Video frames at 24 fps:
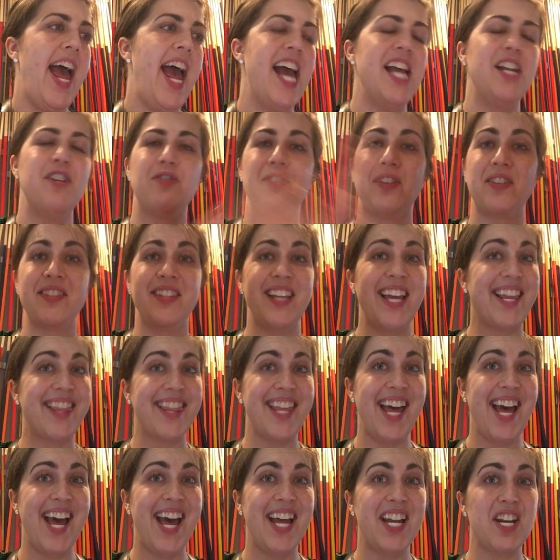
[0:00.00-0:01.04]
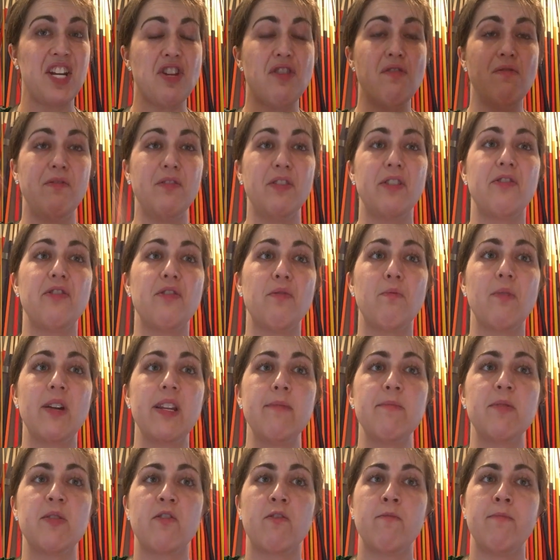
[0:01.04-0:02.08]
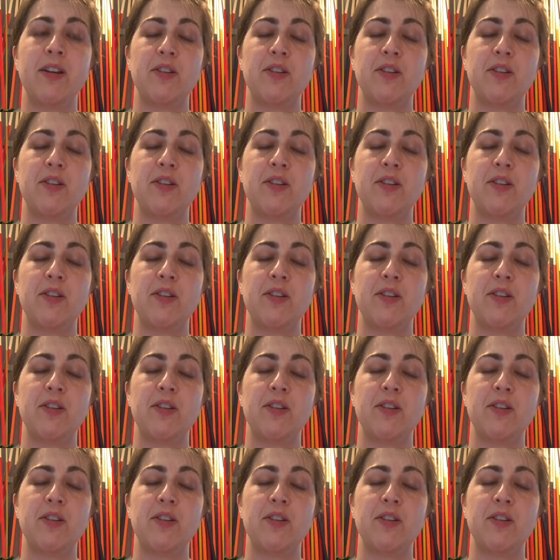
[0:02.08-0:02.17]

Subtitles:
And just like that, you've learned the rhythms for